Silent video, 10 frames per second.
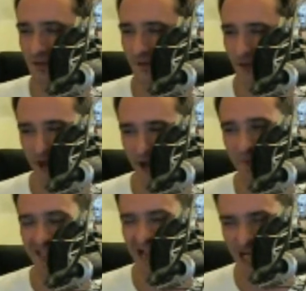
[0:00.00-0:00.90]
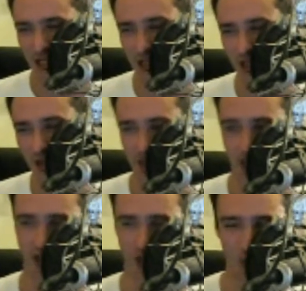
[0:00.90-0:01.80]
fragmentation or is
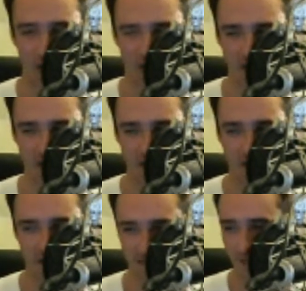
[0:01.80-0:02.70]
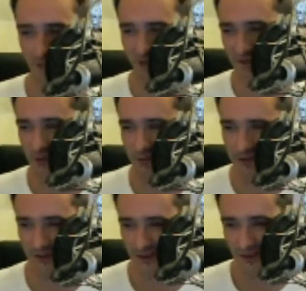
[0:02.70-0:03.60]
this choice? Because I'm
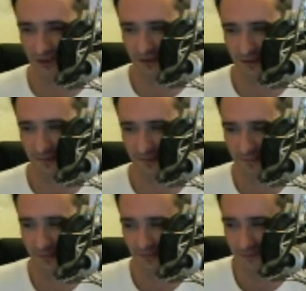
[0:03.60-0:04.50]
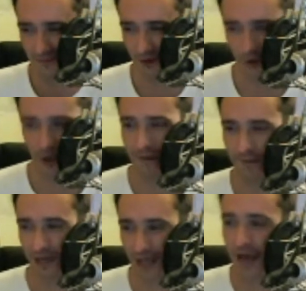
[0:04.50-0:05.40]
confused. Okay,
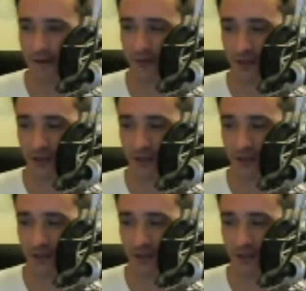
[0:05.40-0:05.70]
I'm just